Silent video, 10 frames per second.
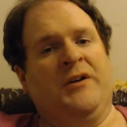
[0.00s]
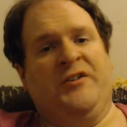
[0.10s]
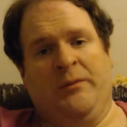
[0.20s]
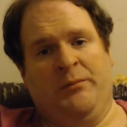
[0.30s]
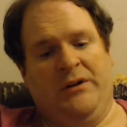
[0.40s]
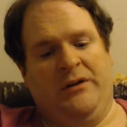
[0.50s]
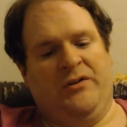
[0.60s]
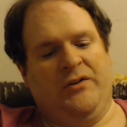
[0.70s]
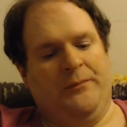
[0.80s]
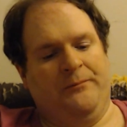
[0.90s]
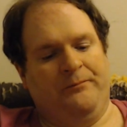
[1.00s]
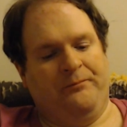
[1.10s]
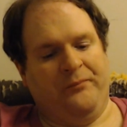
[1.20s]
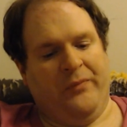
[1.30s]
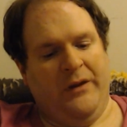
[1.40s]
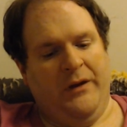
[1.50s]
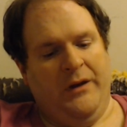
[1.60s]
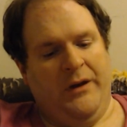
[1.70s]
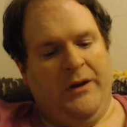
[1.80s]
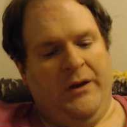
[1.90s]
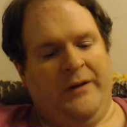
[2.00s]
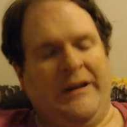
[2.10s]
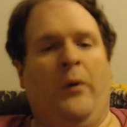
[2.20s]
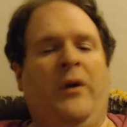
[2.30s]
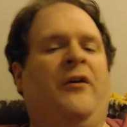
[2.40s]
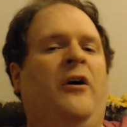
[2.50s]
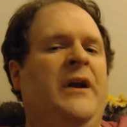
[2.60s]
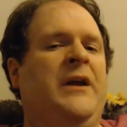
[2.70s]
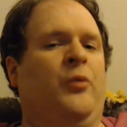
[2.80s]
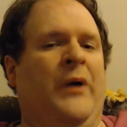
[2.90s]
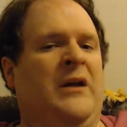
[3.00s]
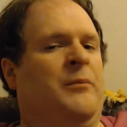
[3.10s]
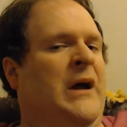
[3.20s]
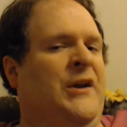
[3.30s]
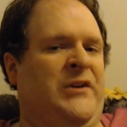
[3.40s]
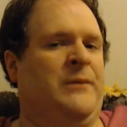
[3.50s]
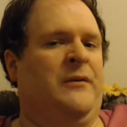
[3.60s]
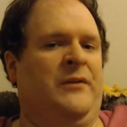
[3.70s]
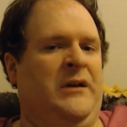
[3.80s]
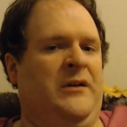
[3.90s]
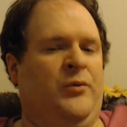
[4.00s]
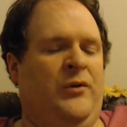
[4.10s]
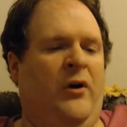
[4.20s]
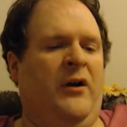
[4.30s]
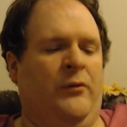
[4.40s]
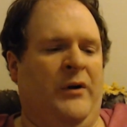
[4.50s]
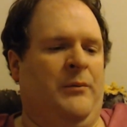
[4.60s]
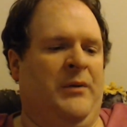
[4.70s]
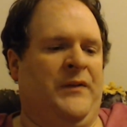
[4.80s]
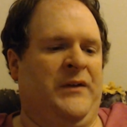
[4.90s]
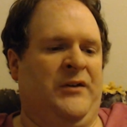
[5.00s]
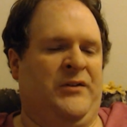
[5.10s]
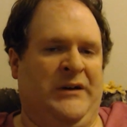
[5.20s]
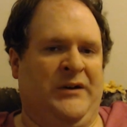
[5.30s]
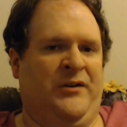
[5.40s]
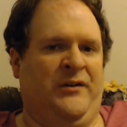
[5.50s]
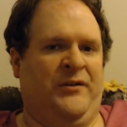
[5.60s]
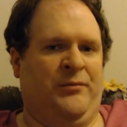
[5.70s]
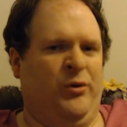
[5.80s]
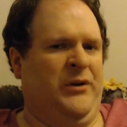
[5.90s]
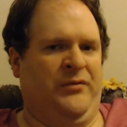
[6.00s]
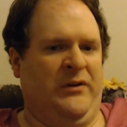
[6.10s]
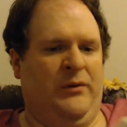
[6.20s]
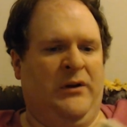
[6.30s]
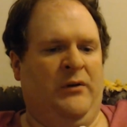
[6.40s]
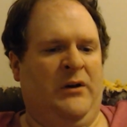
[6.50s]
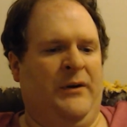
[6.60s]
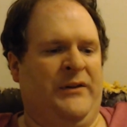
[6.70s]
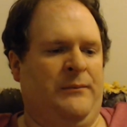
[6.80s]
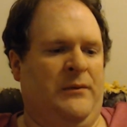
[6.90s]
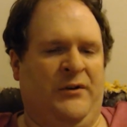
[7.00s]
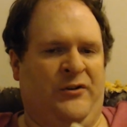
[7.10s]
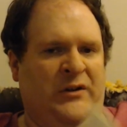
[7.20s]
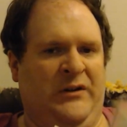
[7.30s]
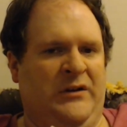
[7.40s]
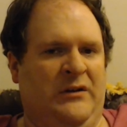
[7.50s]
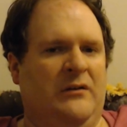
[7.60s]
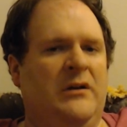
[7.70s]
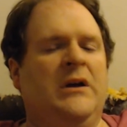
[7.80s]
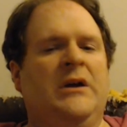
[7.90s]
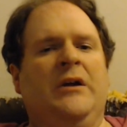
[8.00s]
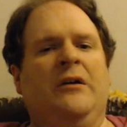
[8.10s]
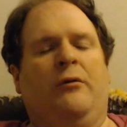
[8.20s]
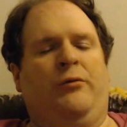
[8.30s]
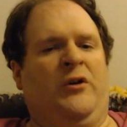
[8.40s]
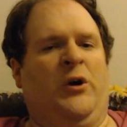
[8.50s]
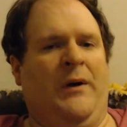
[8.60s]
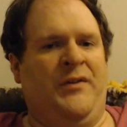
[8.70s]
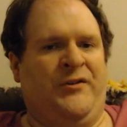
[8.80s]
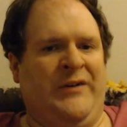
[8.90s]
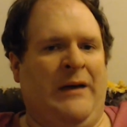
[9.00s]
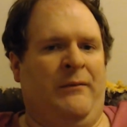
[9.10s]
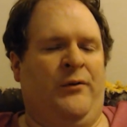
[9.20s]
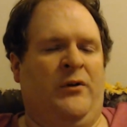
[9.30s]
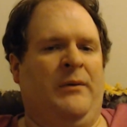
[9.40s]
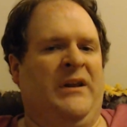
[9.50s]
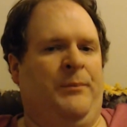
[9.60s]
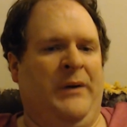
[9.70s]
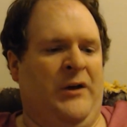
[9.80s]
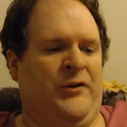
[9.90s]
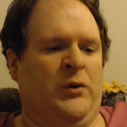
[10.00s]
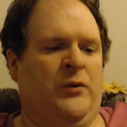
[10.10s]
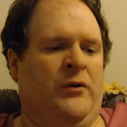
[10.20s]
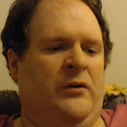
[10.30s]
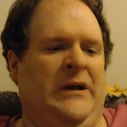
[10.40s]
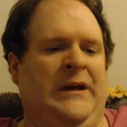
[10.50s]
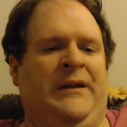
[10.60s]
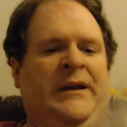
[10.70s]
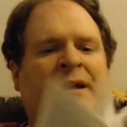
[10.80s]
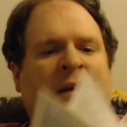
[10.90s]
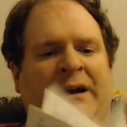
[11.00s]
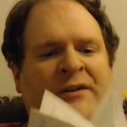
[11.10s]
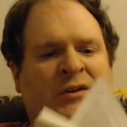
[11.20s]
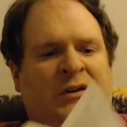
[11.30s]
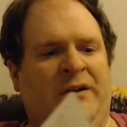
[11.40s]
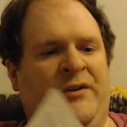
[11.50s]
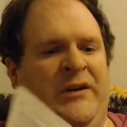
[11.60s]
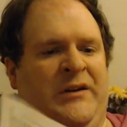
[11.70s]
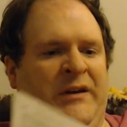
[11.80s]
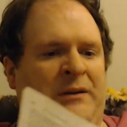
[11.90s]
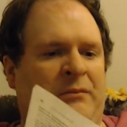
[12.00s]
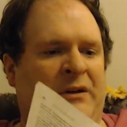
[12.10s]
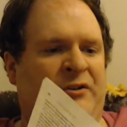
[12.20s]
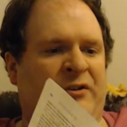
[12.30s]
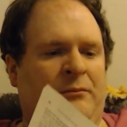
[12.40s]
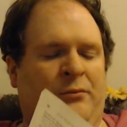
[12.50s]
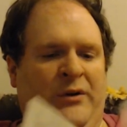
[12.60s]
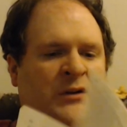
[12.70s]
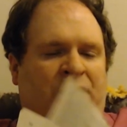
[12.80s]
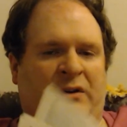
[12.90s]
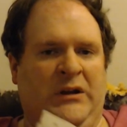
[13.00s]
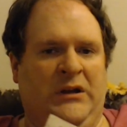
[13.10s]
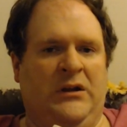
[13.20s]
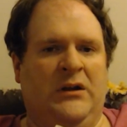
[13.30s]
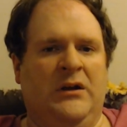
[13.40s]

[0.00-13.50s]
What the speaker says: assemblies." Now, we've already read about some of these. We've already read about these in Exodus, briefly. We didn't read about them in much detail. We know about the Sabbath, we know about the Passover, and in Exodus, he did mention briefly